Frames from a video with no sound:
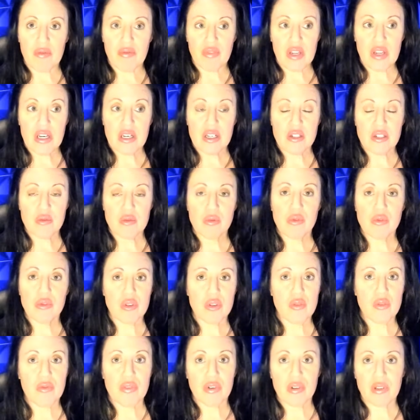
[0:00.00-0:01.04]
Venus rules
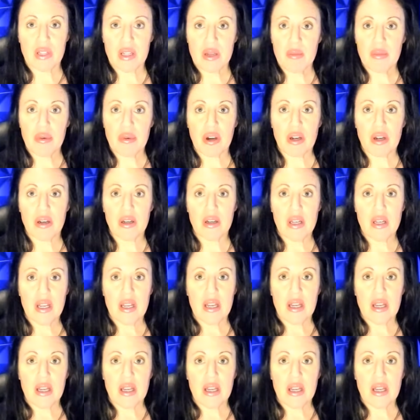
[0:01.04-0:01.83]
over Libra.